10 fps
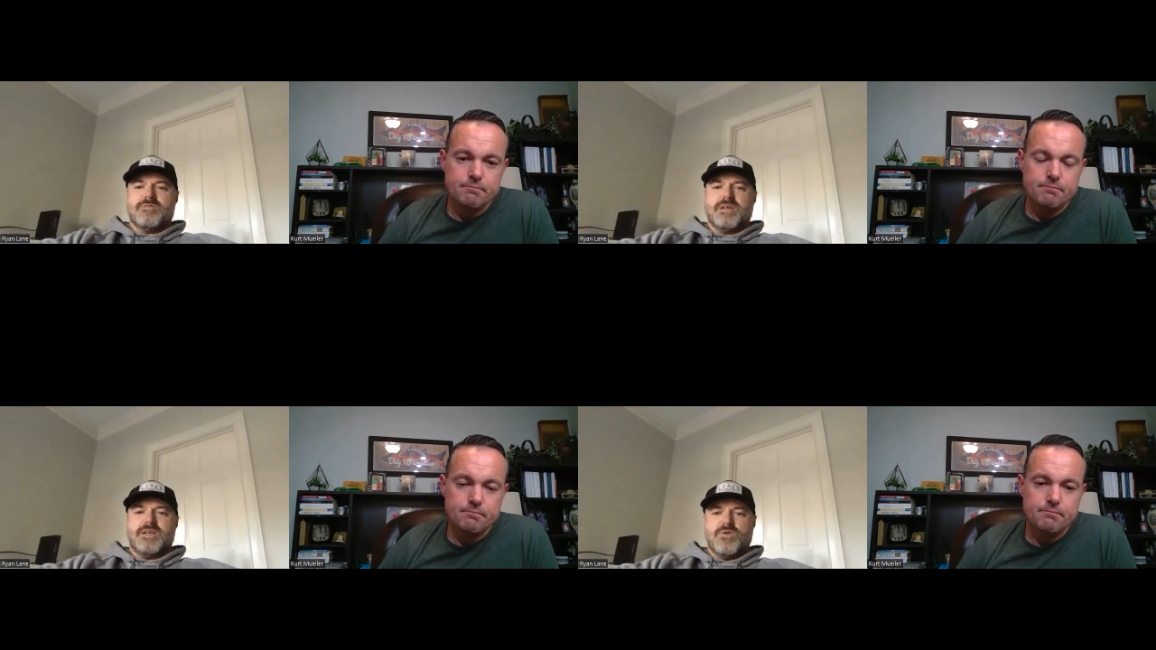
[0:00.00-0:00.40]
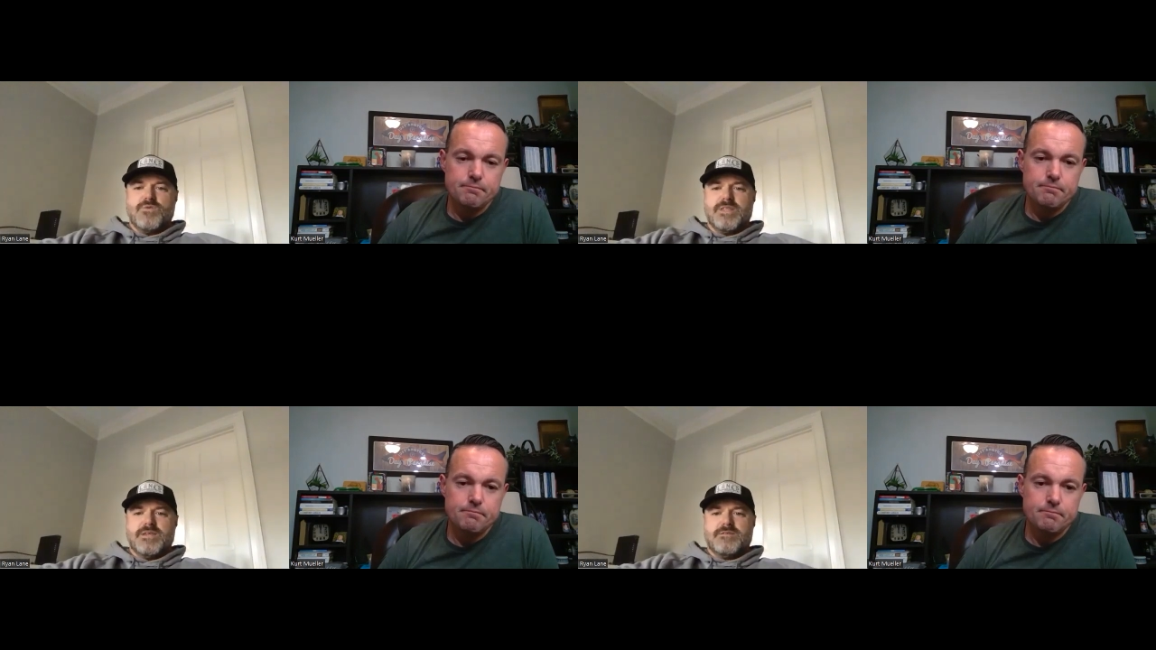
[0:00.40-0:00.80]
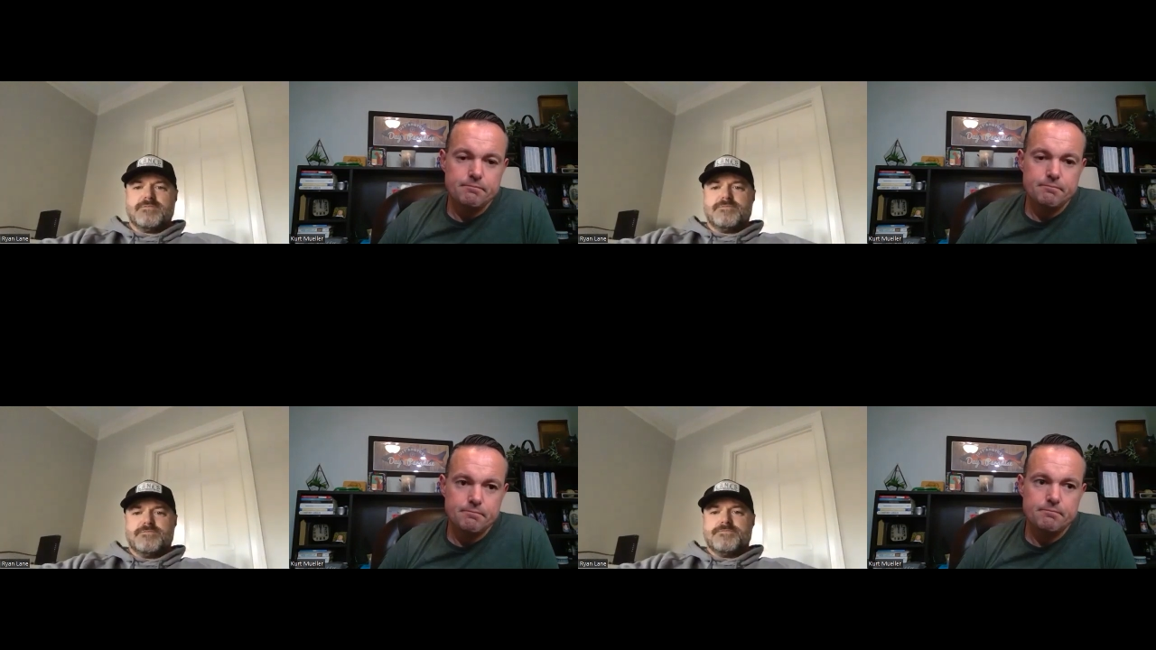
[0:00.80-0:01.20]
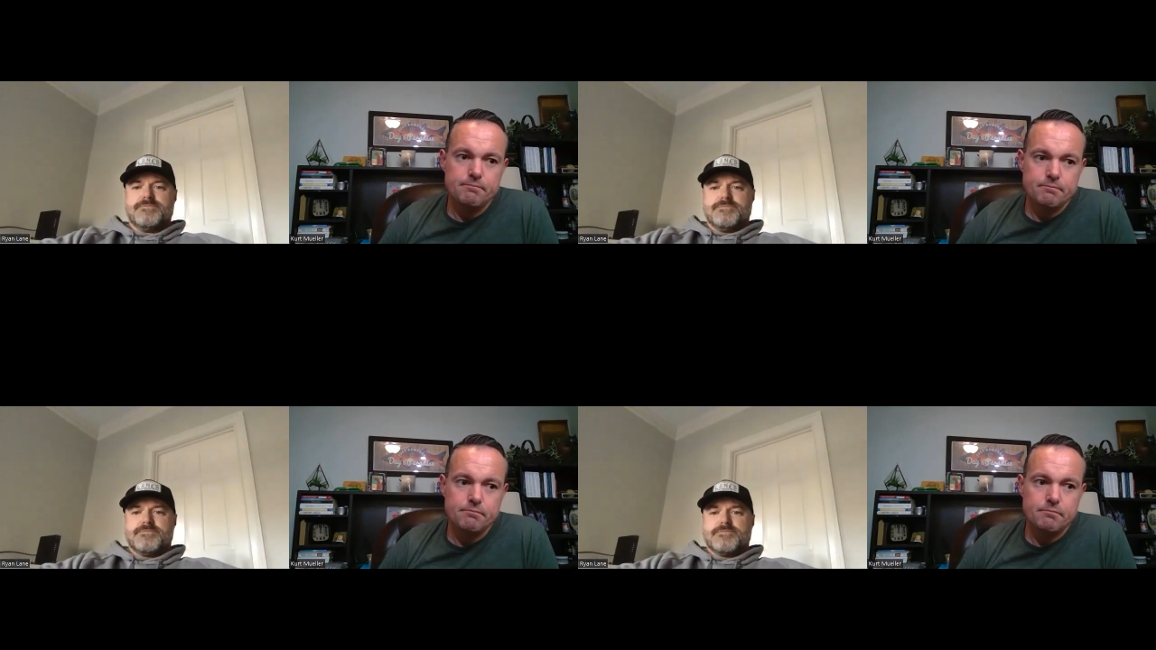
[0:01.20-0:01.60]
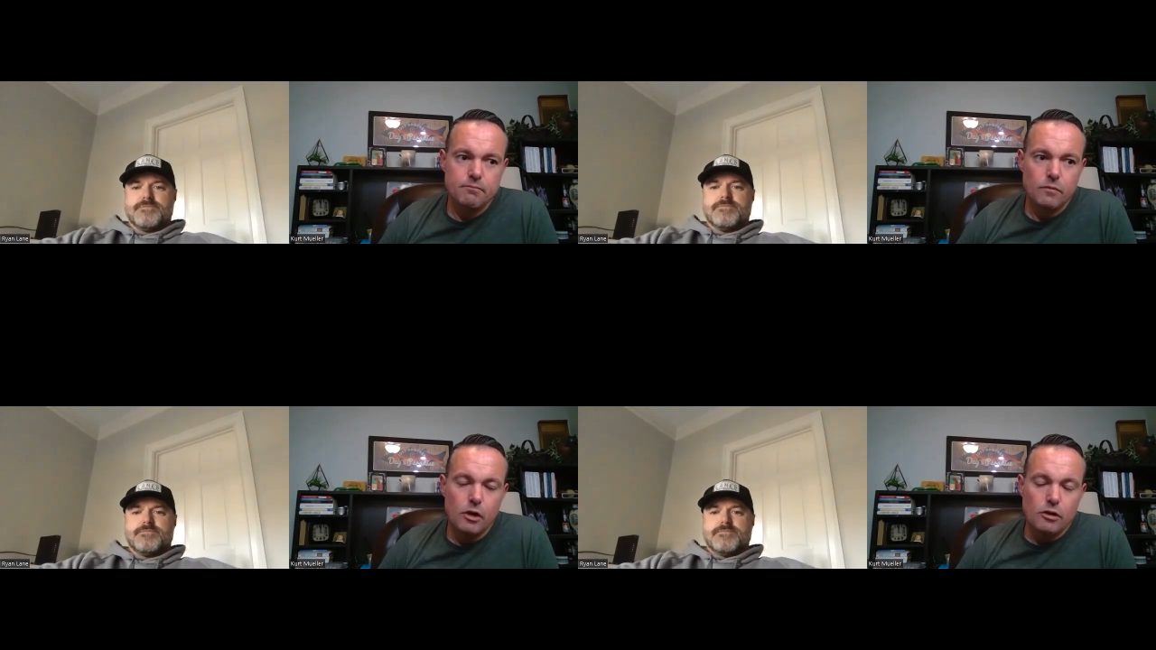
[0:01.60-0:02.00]
Speaker 1: and go with it.
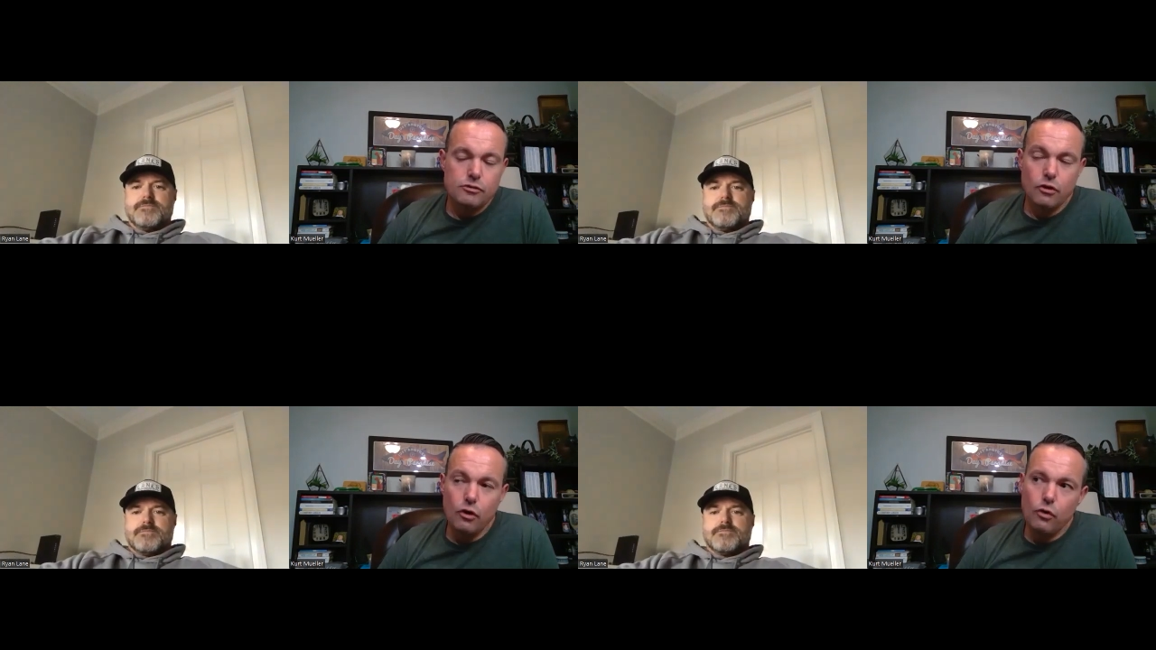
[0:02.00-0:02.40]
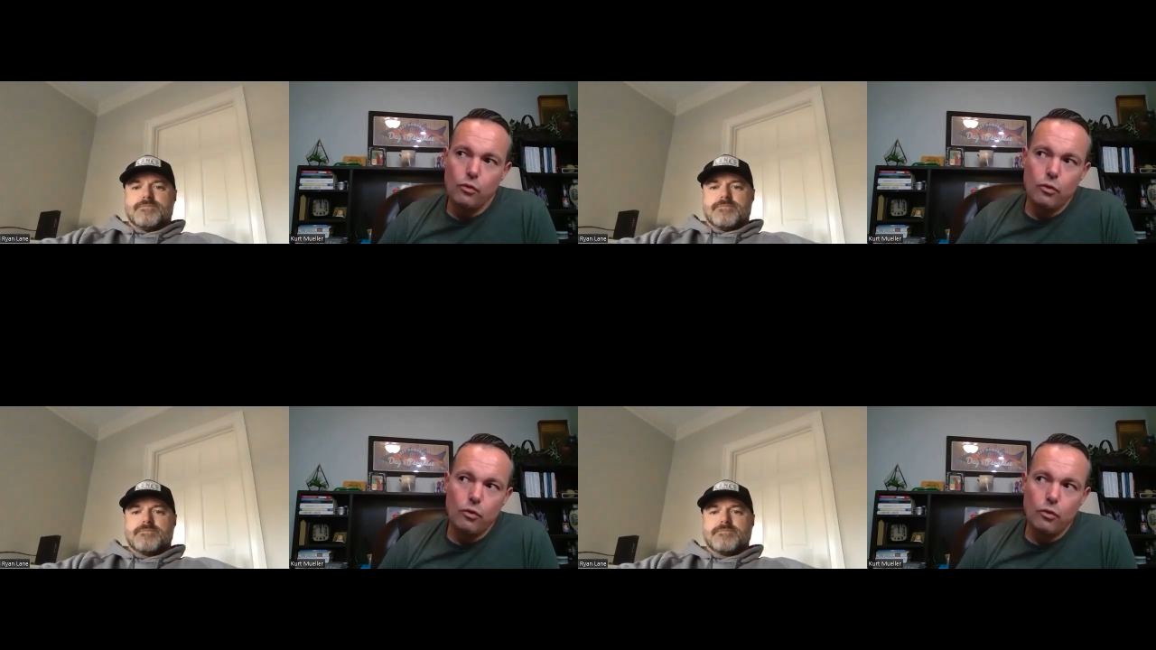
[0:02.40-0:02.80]
So,